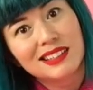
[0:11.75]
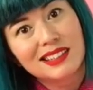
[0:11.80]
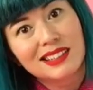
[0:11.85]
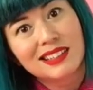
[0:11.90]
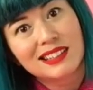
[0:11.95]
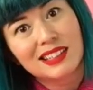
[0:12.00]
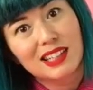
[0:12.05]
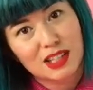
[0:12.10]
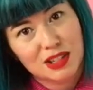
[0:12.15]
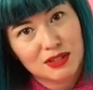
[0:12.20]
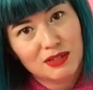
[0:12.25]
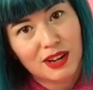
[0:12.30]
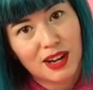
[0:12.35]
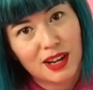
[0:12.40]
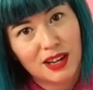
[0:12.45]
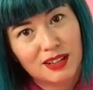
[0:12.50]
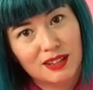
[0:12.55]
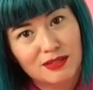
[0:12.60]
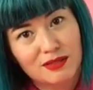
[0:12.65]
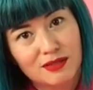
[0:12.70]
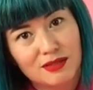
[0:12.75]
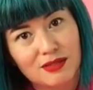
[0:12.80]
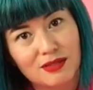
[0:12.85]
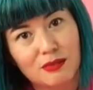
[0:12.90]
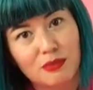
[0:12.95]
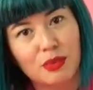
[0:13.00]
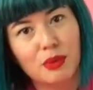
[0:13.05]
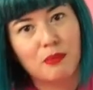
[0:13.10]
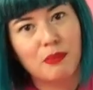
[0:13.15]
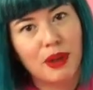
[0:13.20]
That's right.
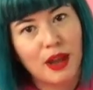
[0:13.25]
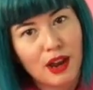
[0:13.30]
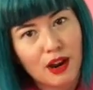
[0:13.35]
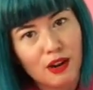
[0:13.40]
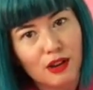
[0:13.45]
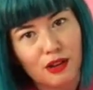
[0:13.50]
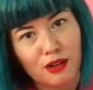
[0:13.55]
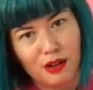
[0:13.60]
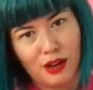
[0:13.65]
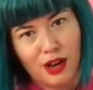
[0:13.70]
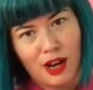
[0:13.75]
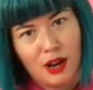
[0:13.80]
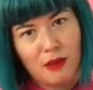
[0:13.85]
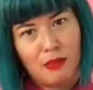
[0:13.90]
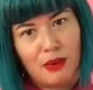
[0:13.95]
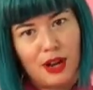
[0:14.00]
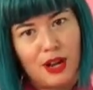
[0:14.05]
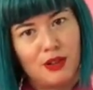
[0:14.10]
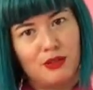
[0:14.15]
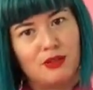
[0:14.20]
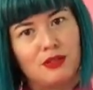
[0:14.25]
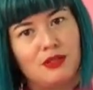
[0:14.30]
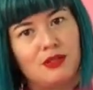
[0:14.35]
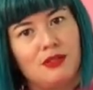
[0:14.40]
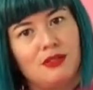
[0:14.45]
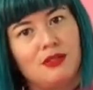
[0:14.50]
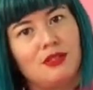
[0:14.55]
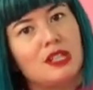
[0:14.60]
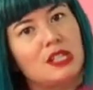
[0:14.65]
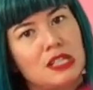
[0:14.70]
Prepare your eyebrows
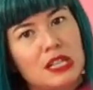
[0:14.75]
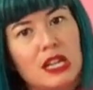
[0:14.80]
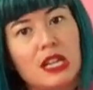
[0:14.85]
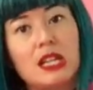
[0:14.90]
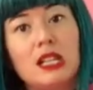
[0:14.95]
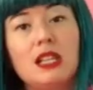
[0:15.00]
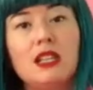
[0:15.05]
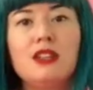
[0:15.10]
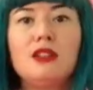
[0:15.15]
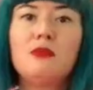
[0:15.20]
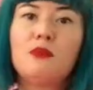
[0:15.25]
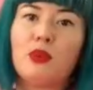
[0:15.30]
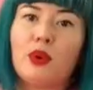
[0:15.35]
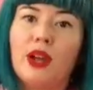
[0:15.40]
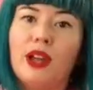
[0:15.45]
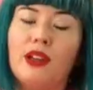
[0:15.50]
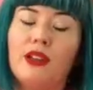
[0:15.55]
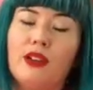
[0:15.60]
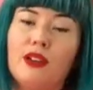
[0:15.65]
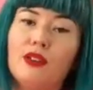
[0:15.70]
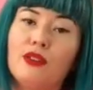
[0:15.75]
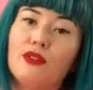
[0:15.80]
to take a little break